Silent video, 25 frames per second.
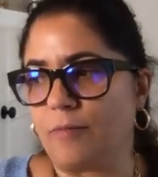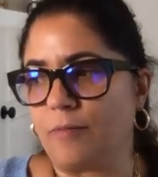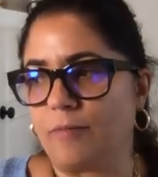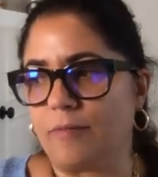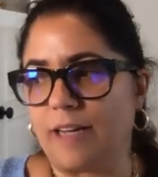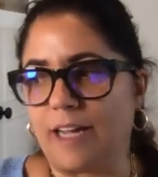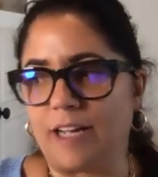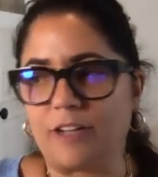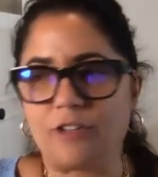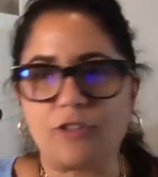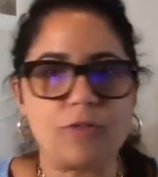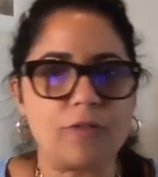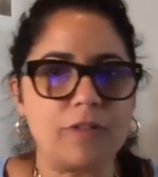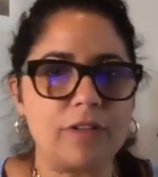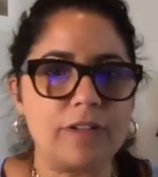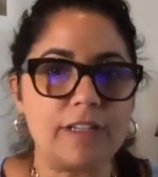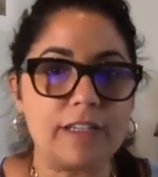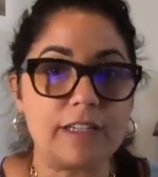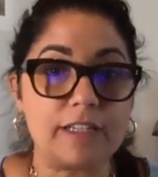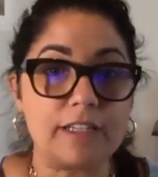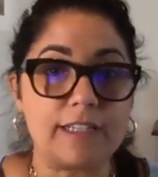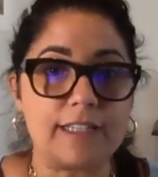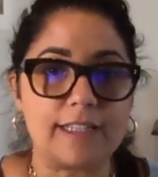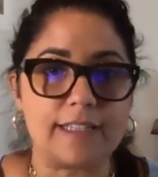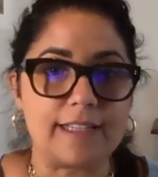natural
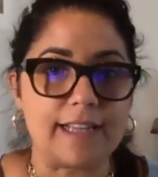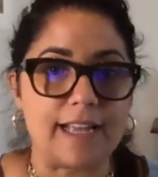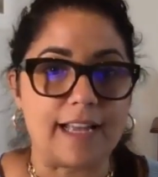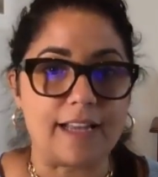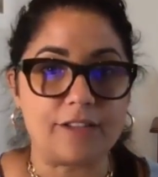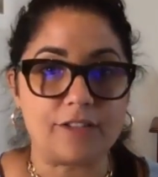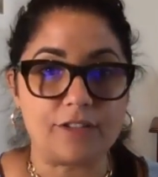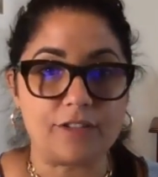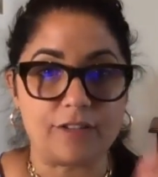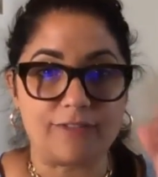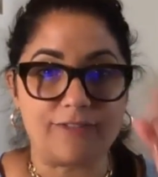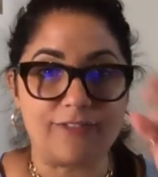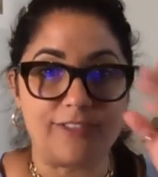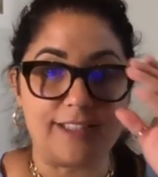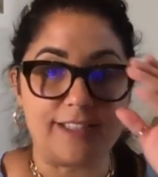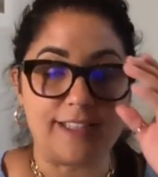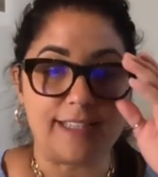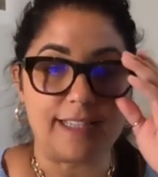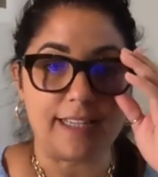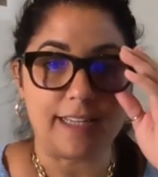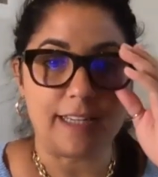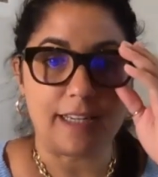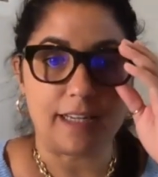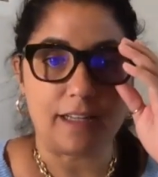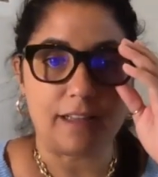disaster
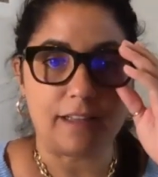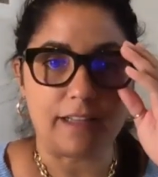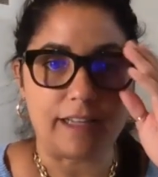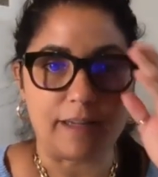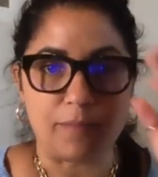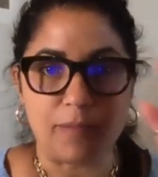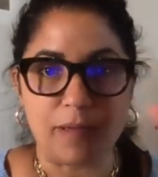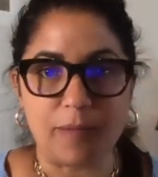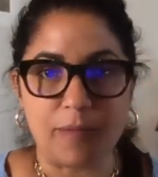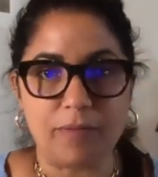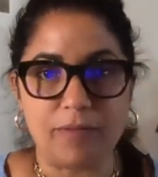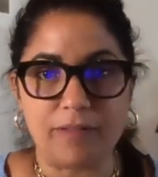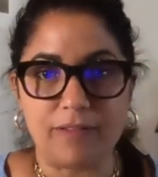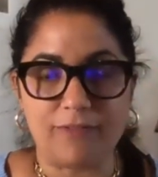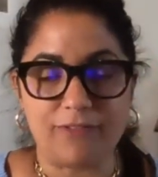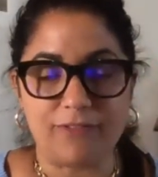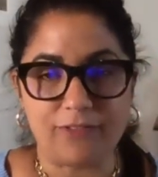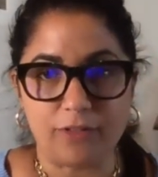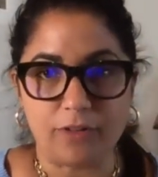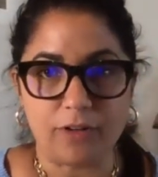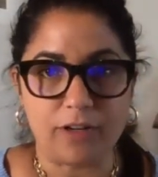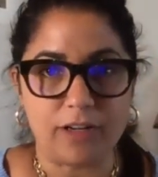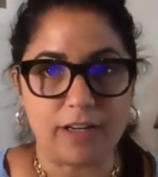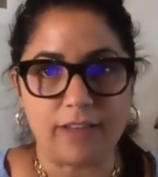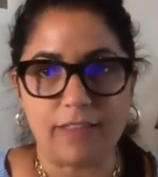fatigue, like people in
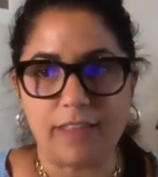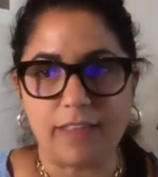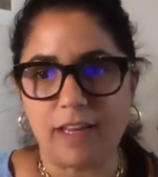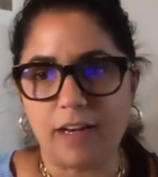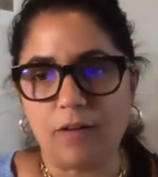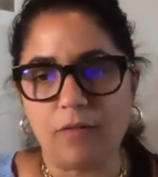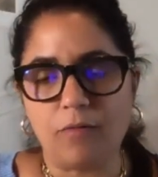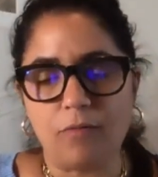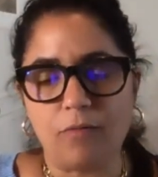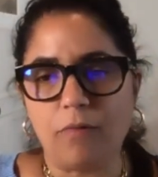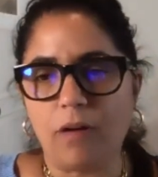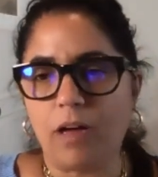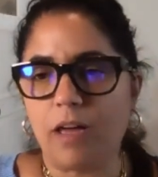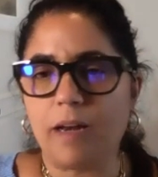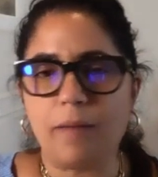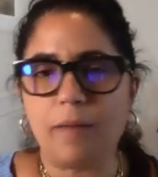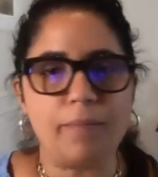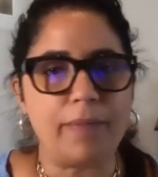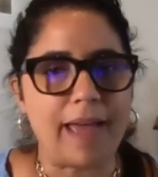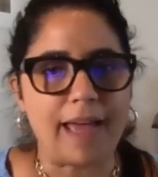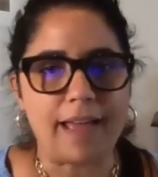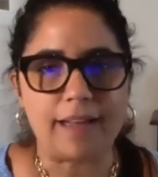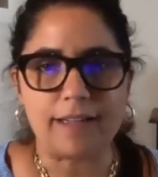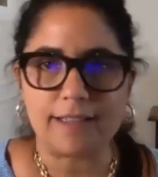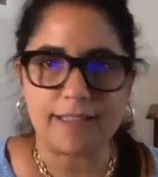Florida, they don't want to
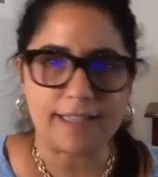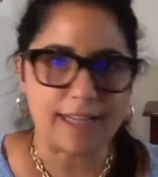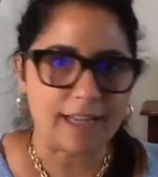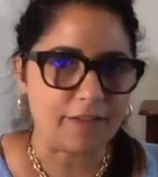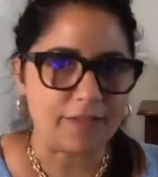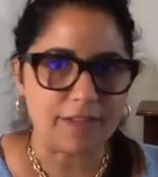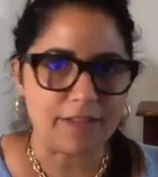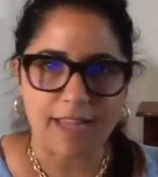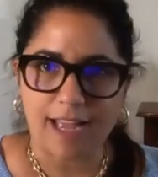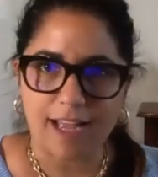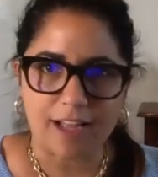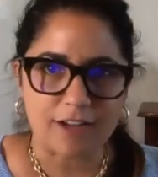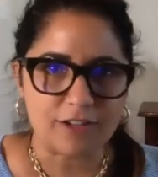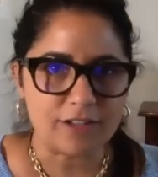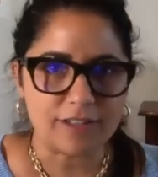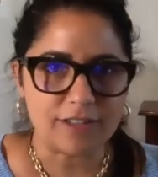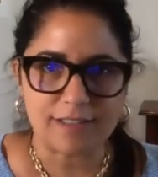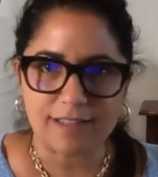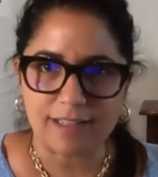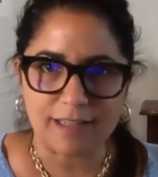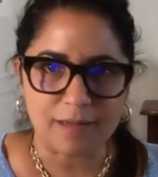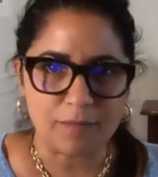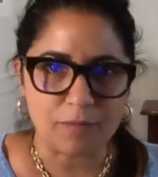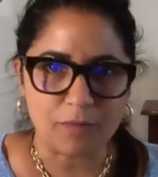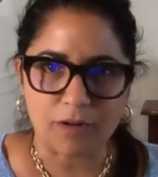batten down the hatches
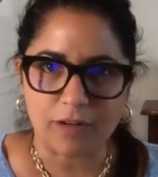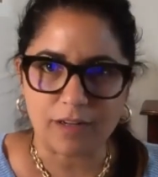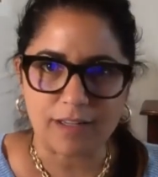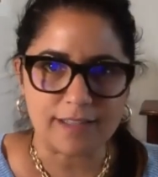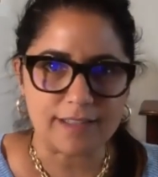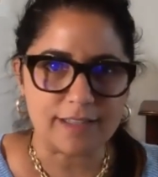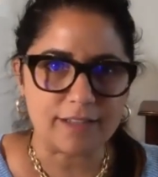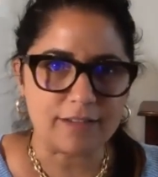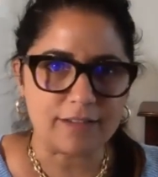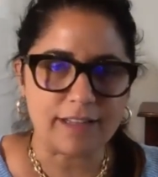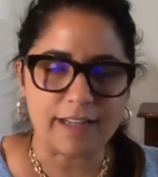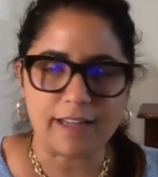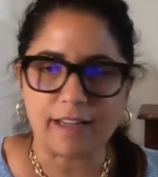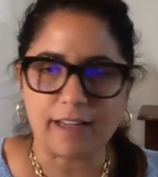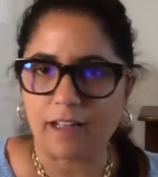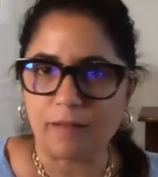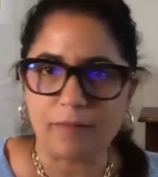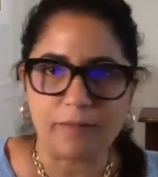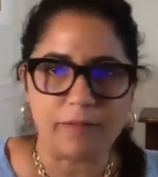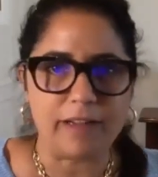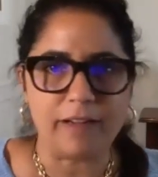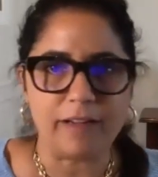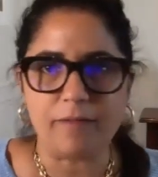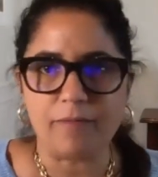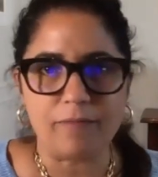anymore because they're like, oh,
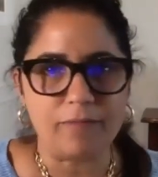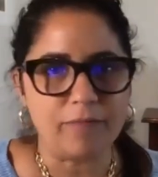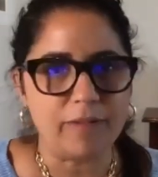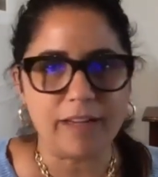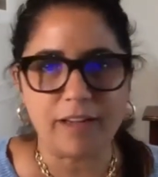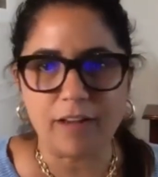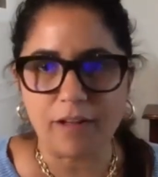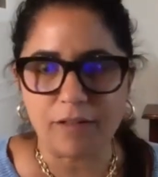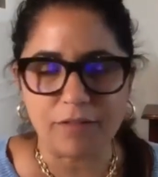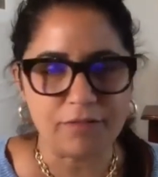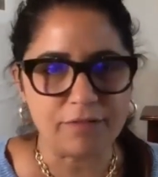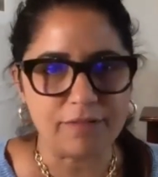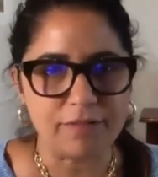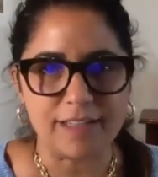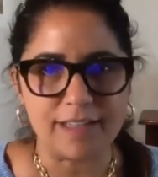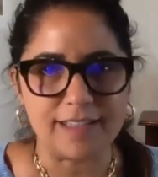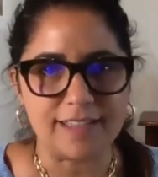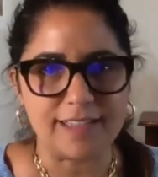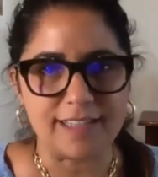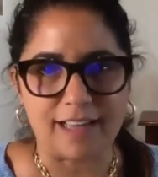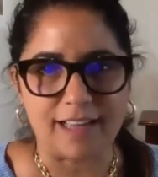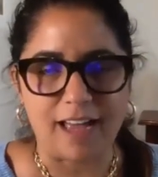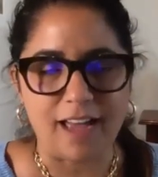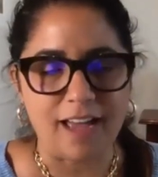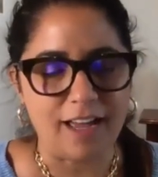we go through this
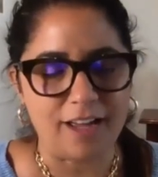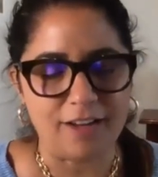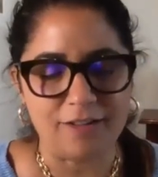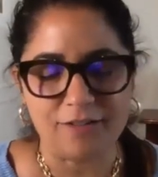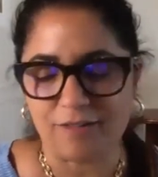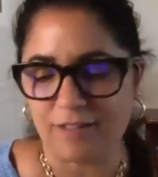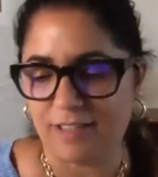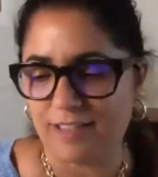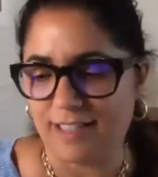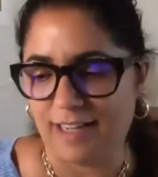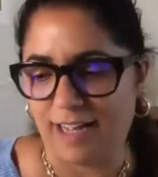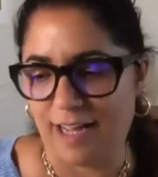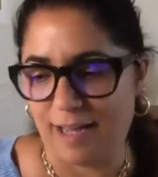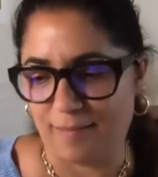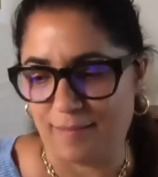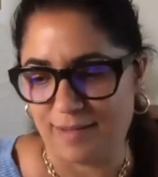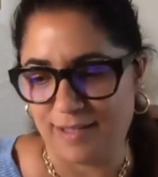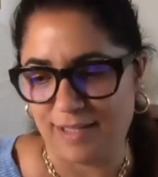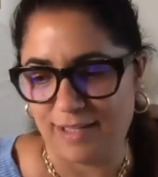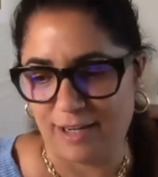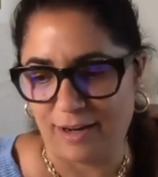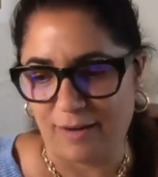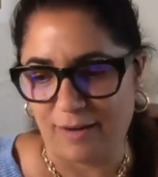100 times,